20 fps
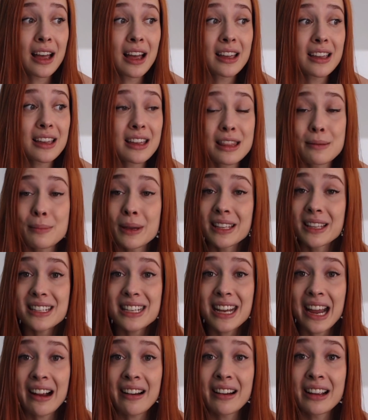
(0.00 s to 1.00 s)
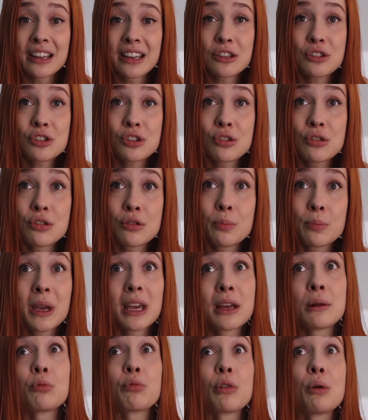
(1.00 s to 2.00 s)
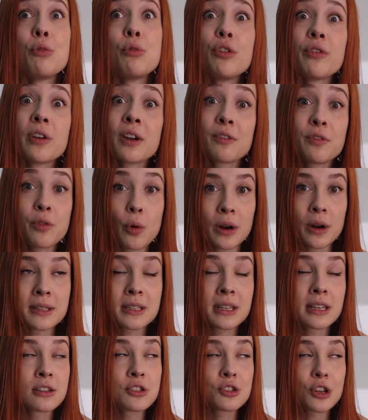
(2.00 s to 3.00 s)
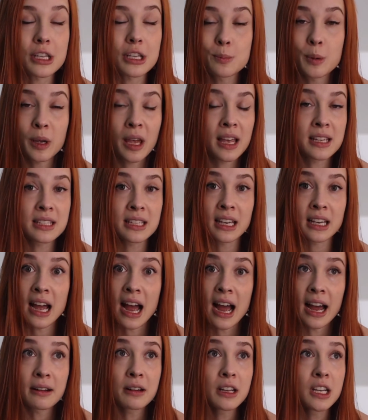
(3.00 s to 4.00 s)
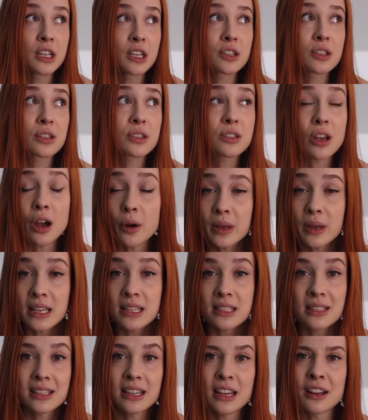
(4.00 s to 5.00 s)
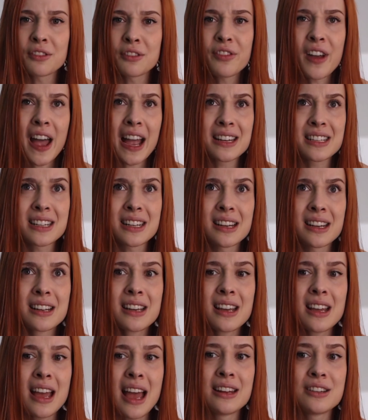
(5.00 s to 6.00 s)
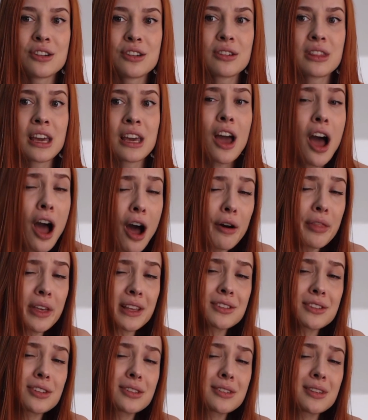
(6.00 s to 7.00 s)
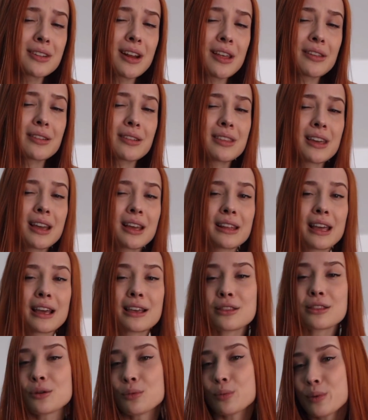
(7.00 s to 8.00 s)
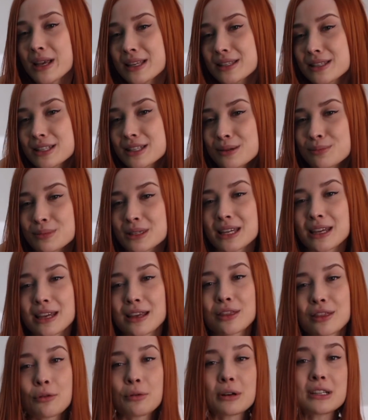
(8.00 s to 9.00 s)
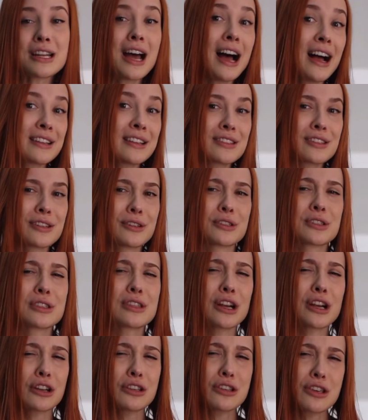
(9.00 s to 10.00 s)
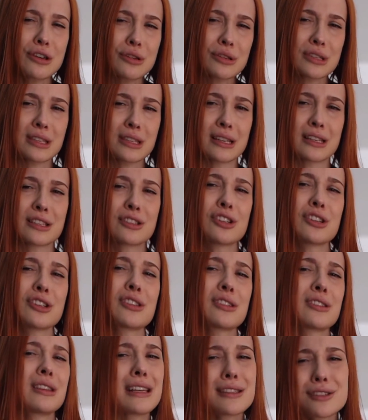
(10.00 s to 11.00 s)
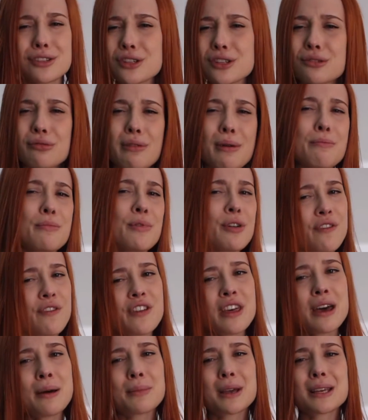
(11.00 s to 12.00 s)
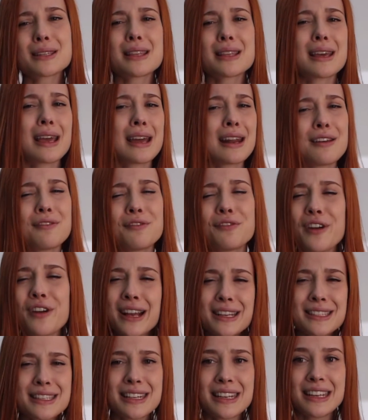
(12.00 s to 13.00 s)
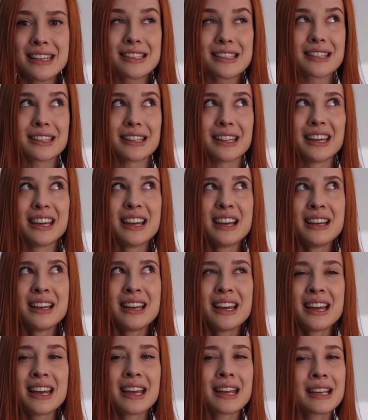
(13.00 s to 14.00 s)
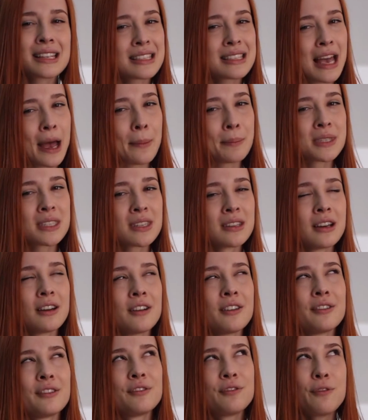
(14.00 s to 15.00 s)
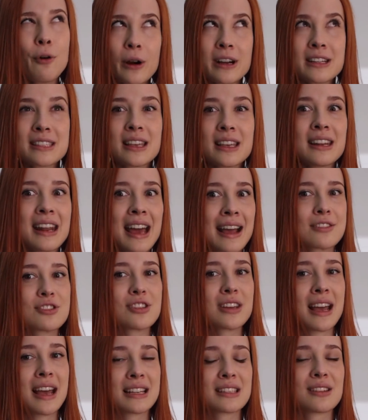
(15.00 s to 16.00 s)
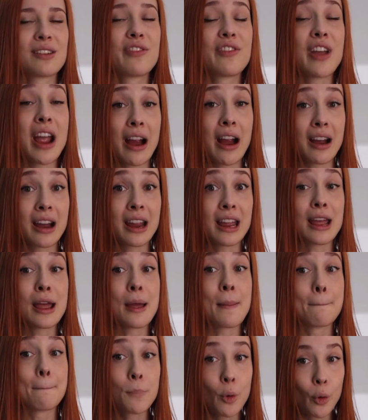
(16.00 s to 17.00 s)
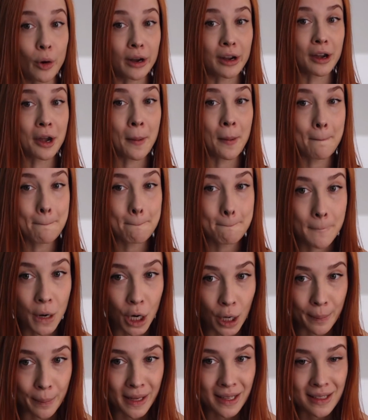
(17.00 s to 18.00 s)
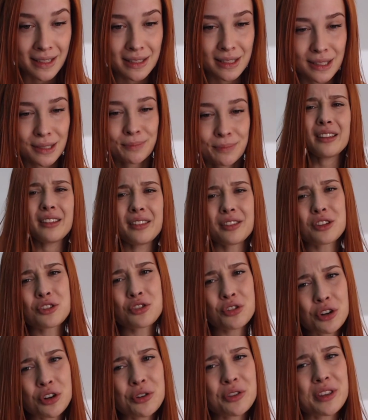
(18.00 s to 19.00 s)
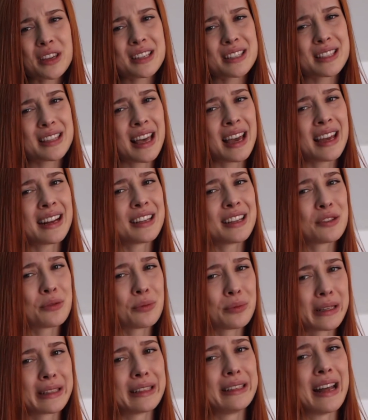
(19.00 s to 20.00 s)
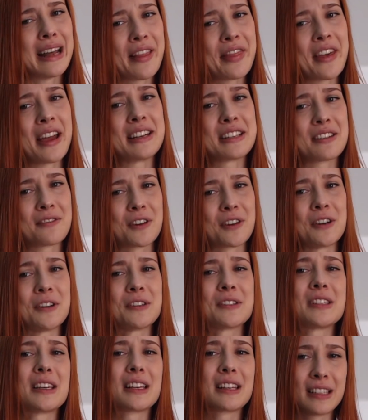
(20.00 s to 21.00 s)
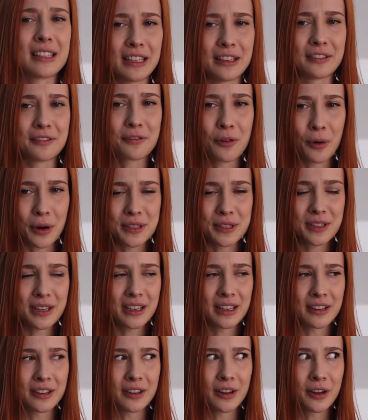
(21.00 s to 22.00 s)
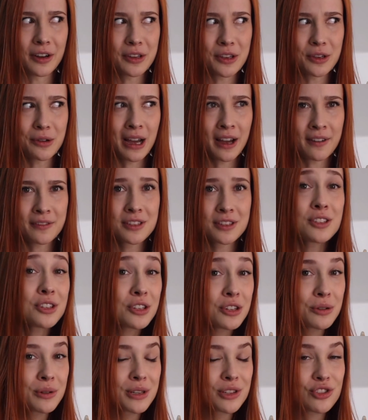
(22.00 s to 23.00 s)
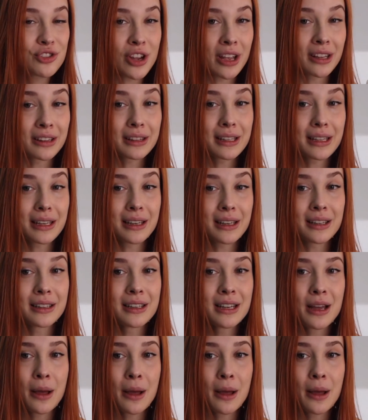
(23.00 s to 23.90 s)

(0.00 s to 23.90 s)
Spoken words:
in the military to begin removing foreskin just because it got so easily infected. And you'd think, oh, that's just another thing like the wisdom teeth or tonsils. They're useless. Let's just remove them because they get infected easily. Except foreskin actually has a very important purpose. The truth is that it's really not that difficult to clean foreskin. All you have to do is gently